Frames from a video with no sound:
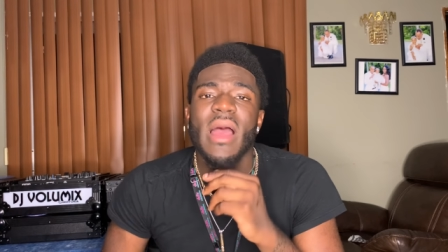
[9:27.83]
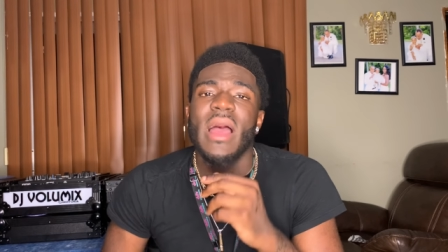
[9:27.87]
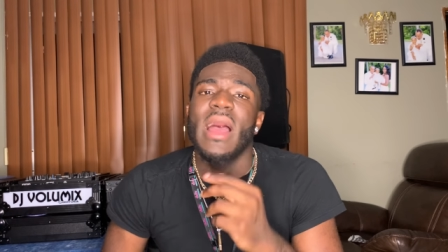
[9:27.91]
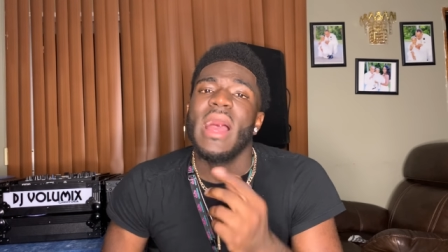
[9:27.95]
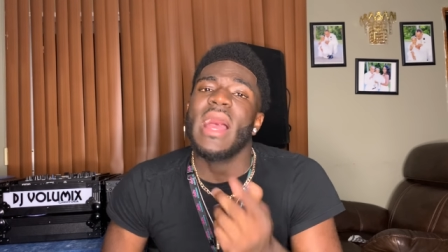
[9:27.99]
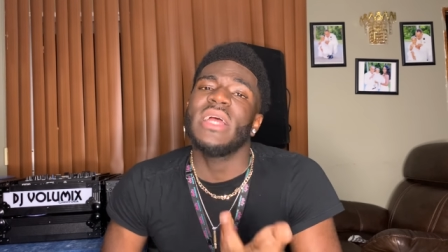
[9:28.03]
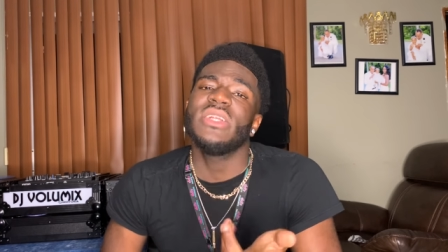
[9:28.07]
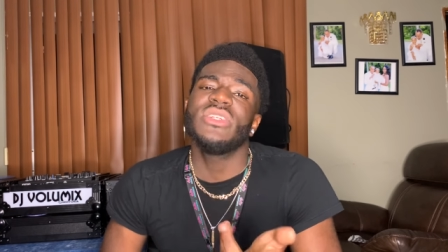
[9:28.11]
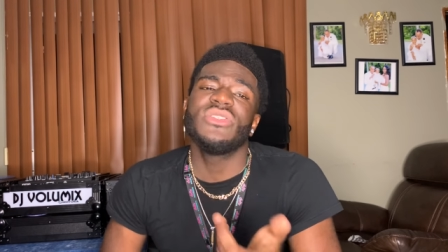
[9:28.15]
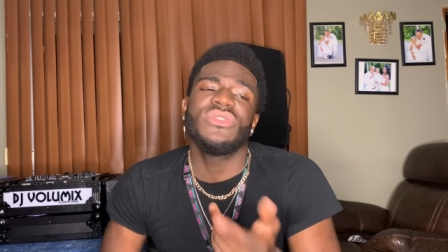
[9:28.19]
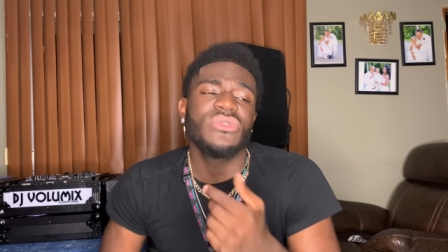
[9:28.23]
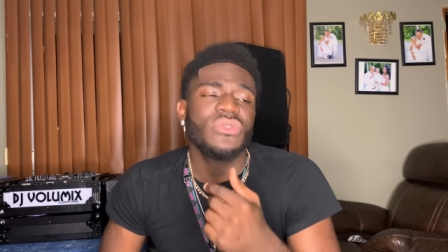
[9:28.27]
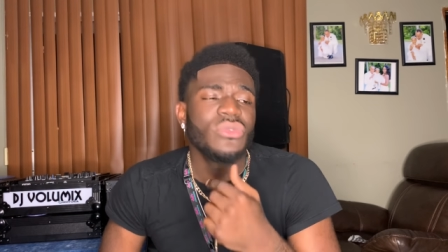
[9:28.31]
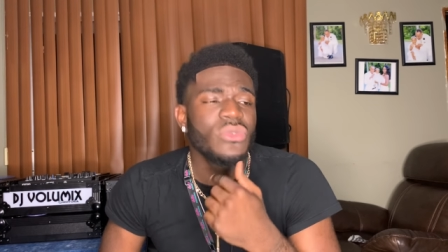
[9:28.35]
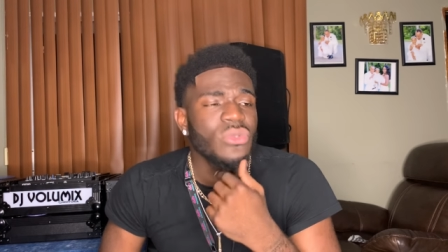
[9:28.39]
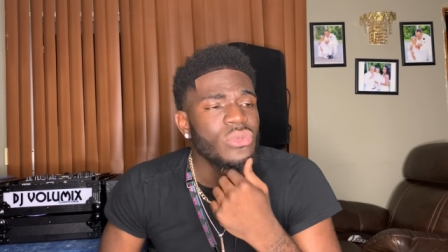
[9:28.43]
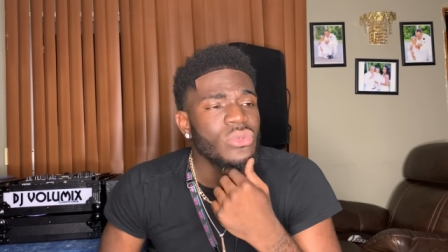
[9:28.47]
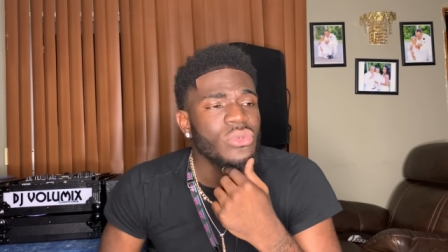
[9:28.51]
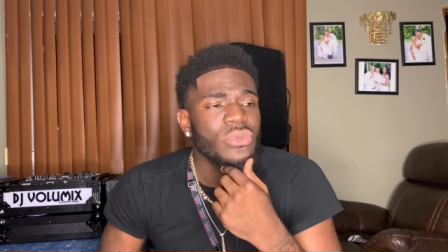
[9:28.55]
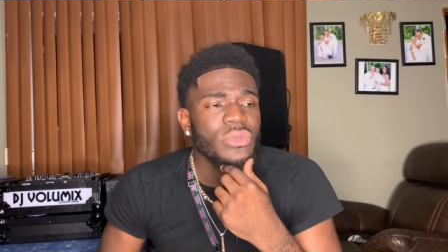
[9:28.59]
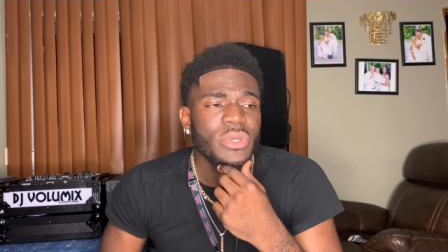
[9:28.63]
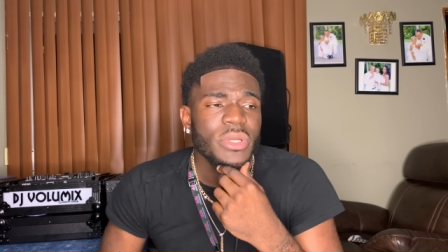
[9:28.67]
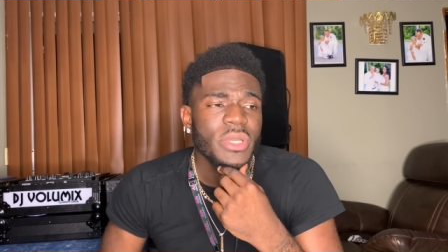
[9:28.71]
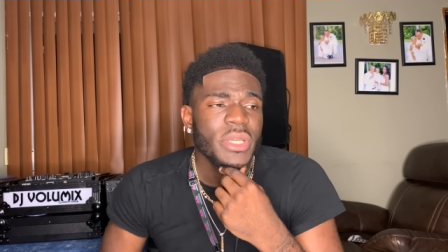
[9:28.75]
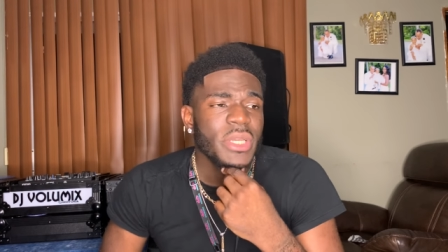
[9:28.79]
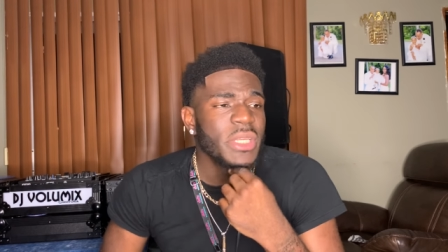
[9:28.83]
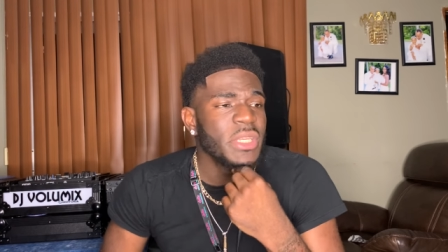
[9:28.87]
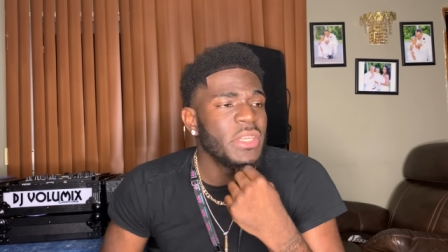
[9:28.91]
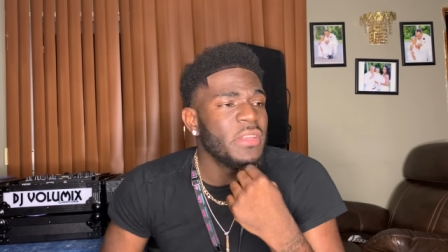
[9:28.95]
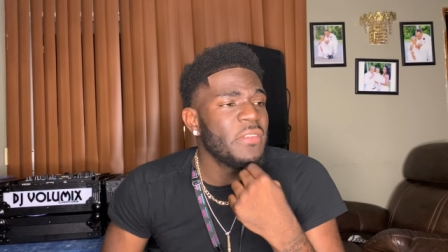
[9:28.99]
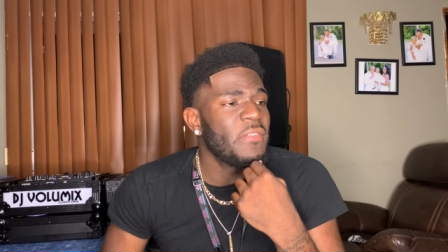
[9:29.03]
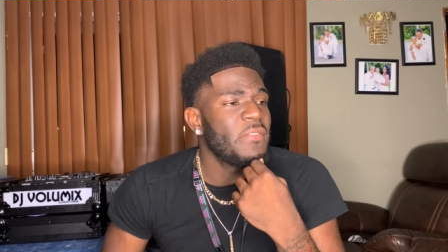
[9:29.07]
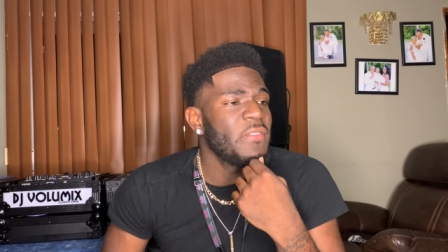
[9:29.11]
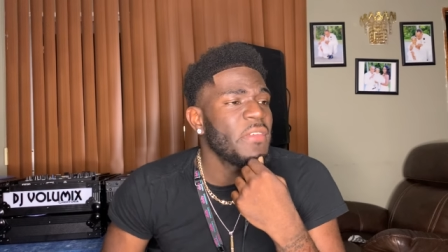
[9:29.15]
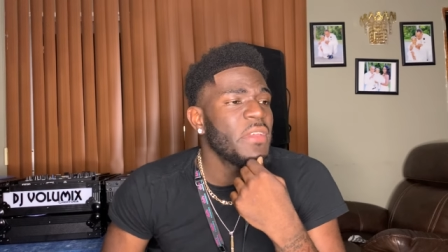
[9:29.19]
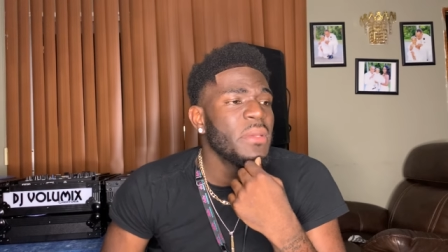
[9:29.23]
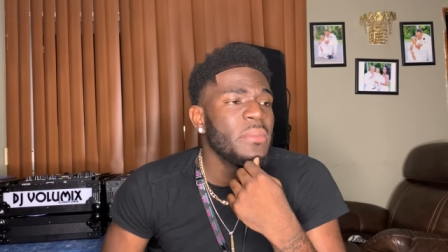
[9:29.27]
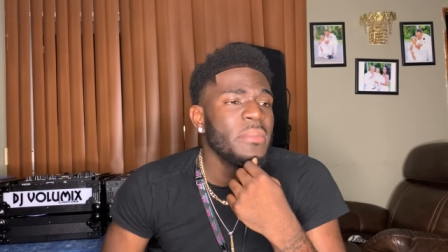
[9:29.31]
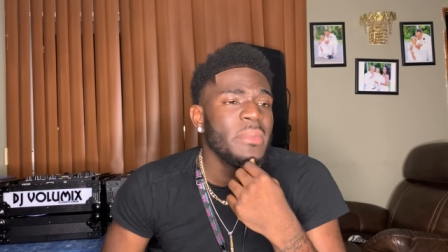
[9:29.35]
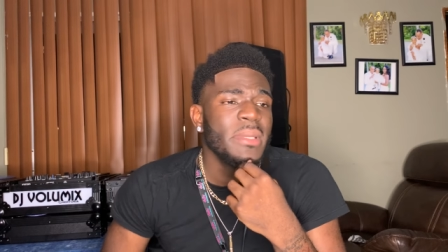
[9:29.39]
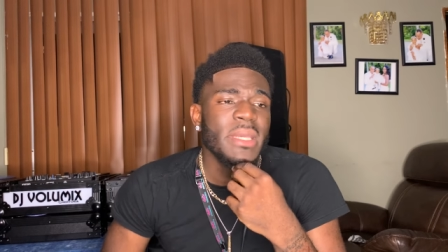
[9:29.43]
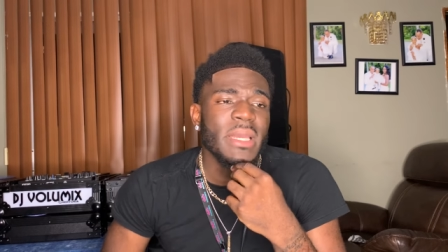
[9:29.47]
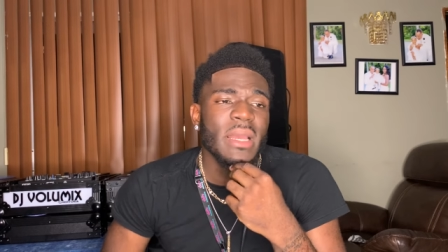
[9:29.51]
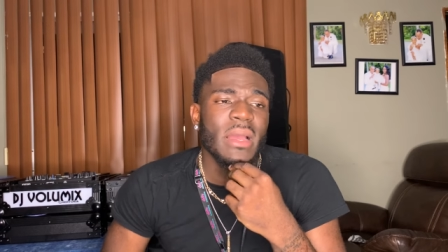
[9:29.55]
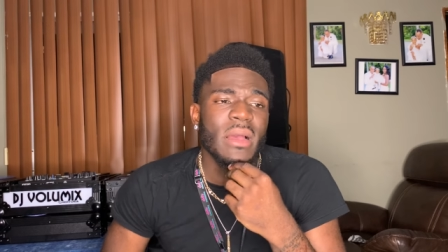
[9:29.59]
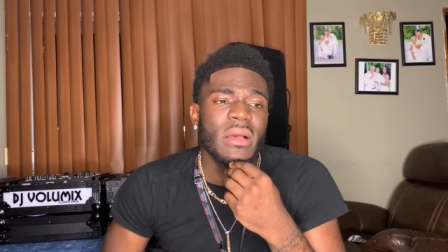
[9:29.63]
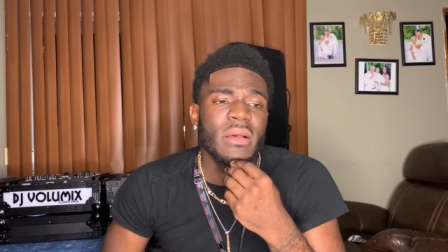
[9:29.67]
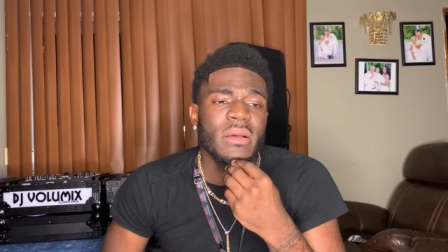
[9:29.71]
I drew, you feel me.